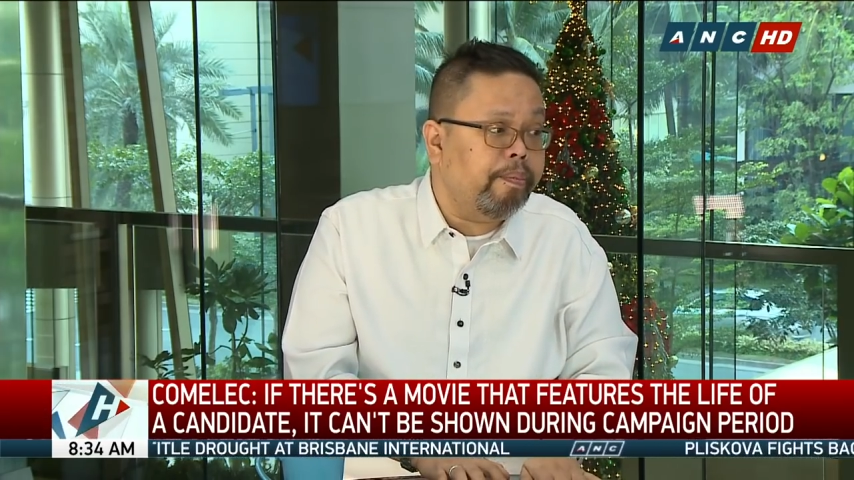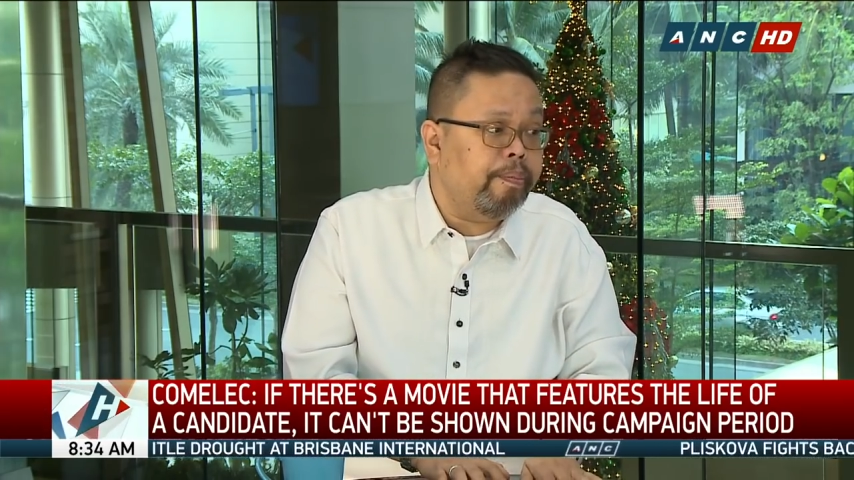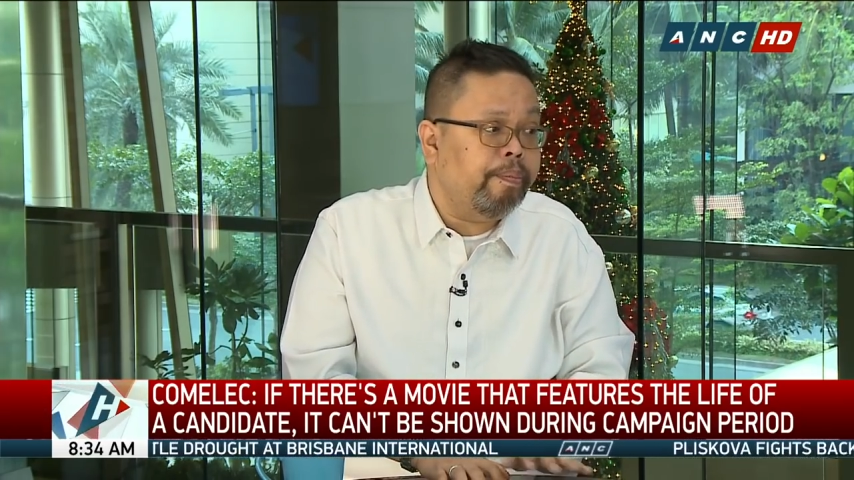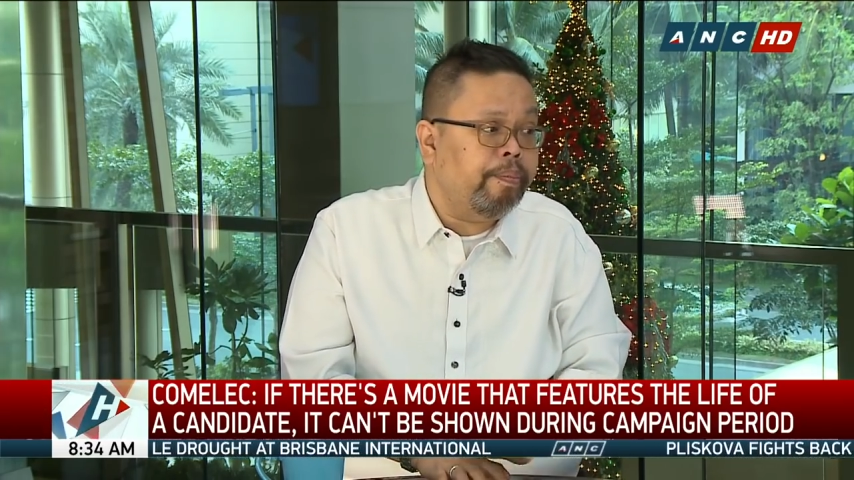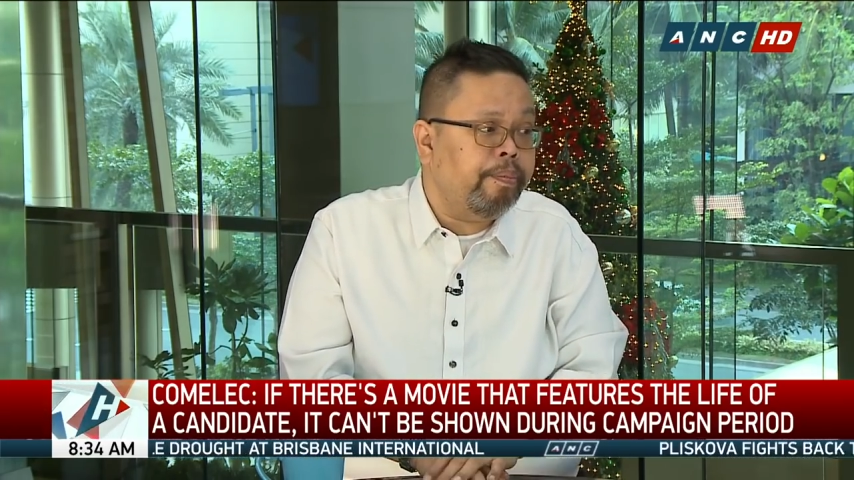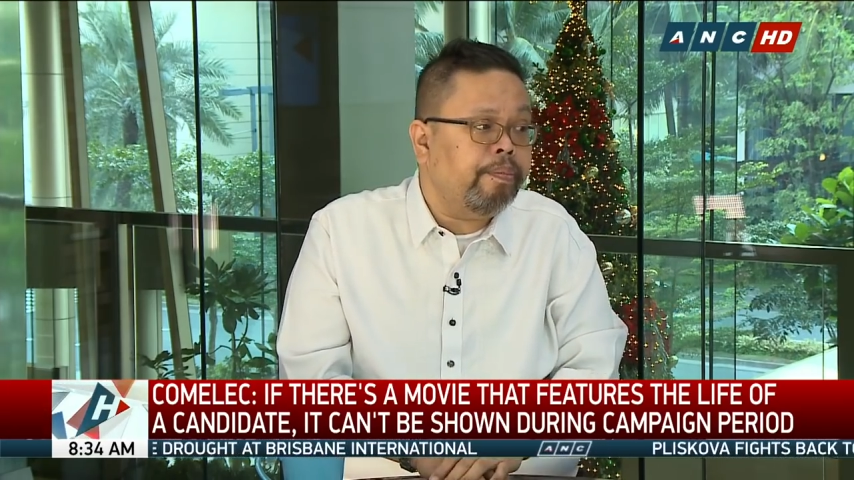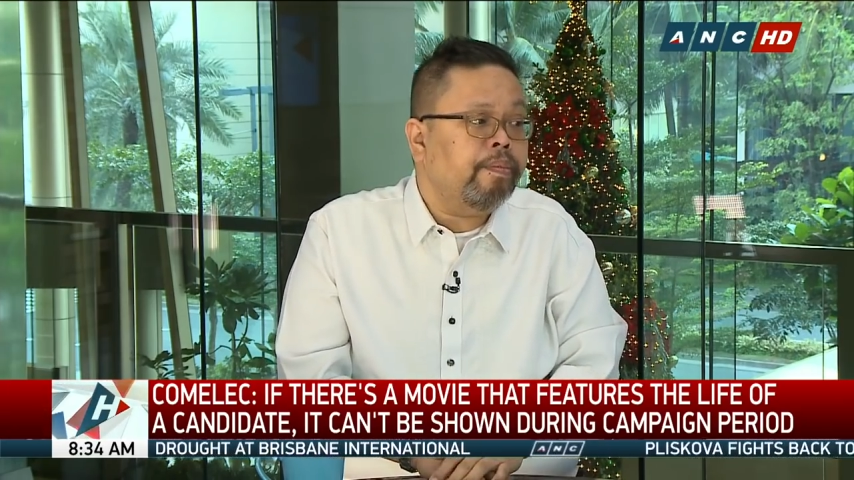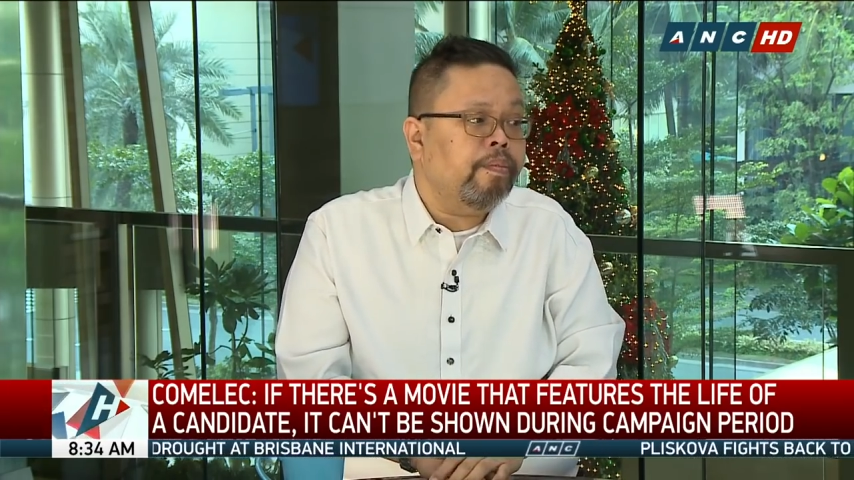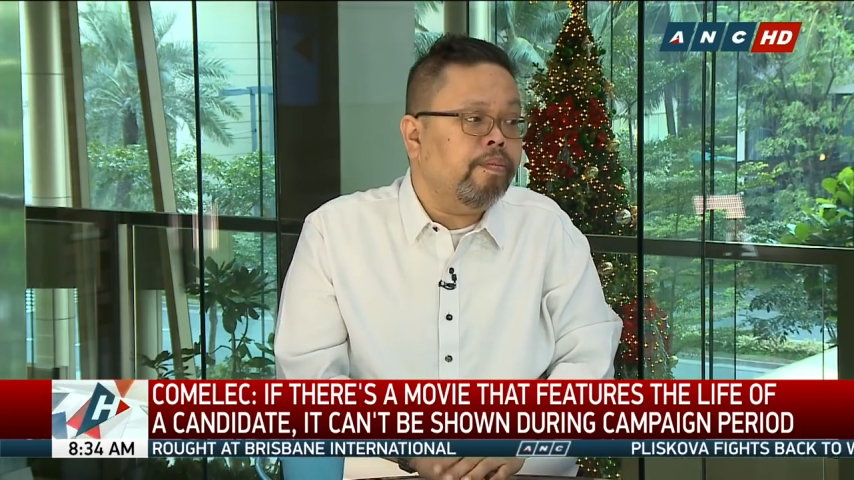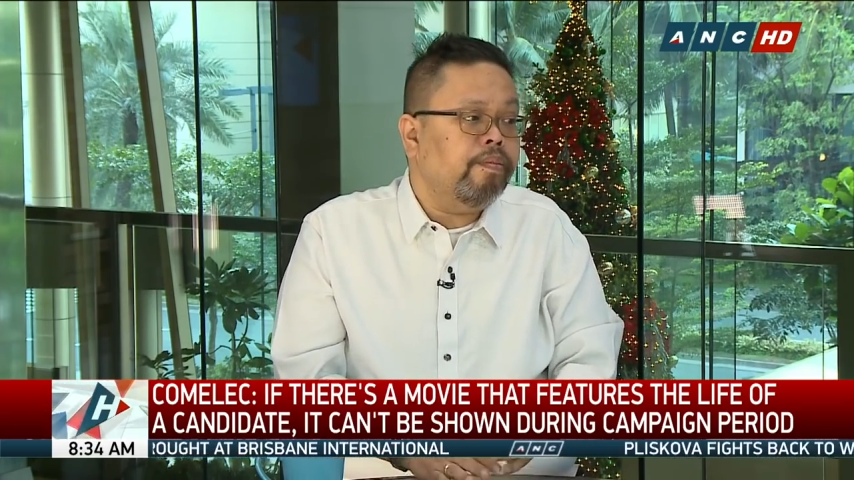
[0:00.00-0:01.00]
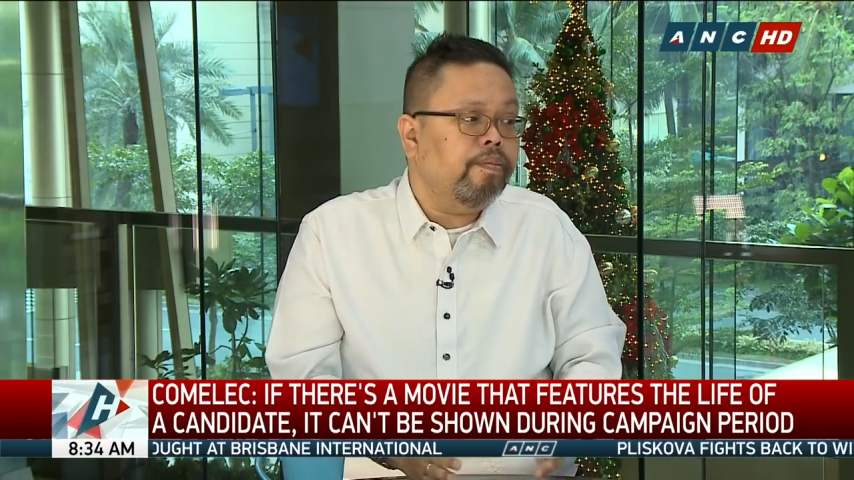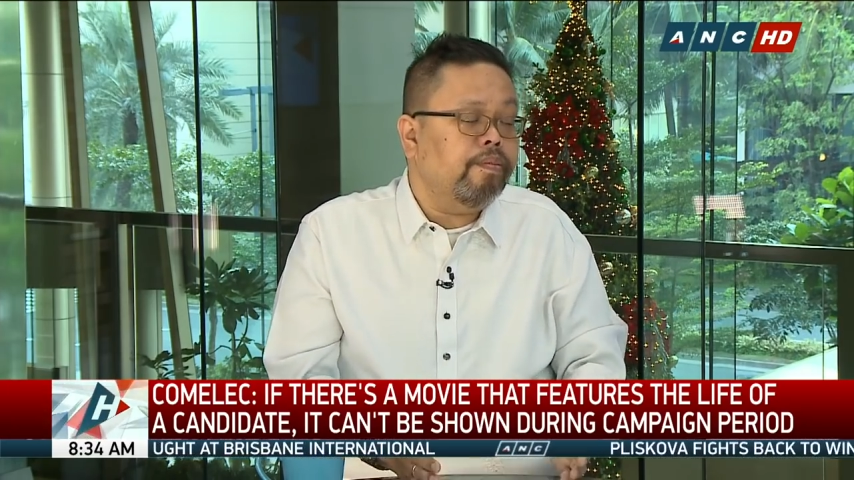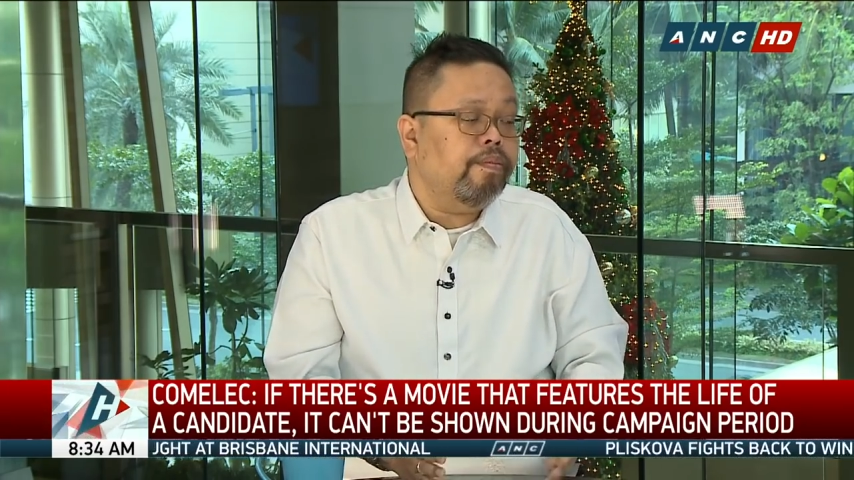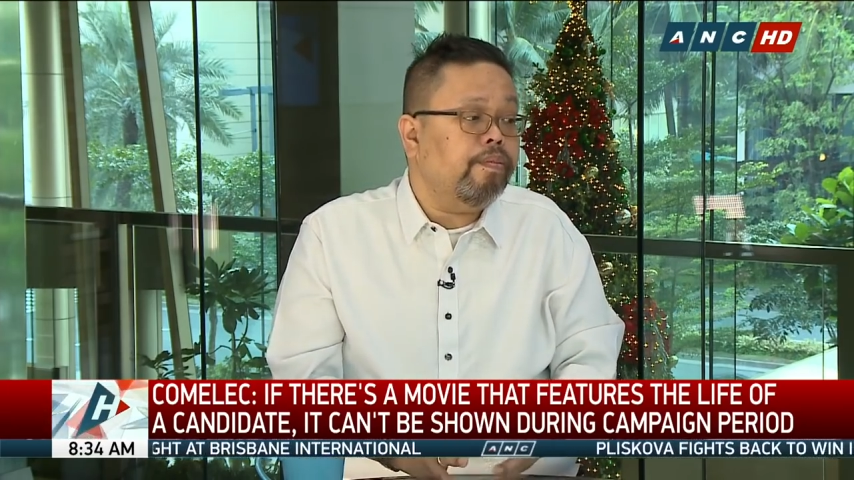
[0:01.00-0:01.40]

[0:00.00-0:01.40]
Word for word: But, oh, but what if